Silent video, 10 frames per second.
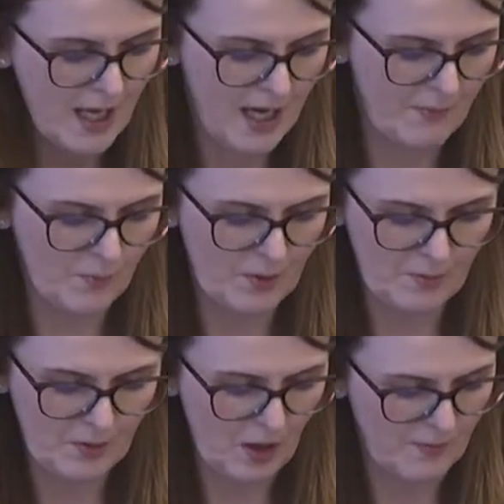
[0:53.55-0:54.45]
and
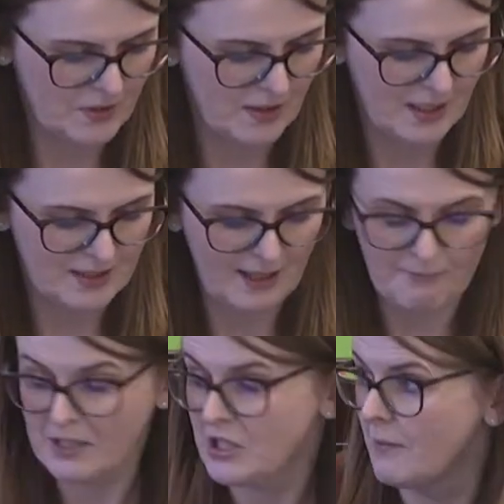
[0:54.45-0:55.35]
will come to the
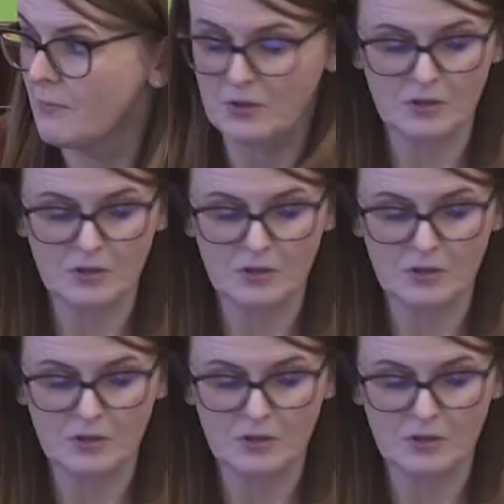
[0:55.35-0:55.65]
Assembly chamber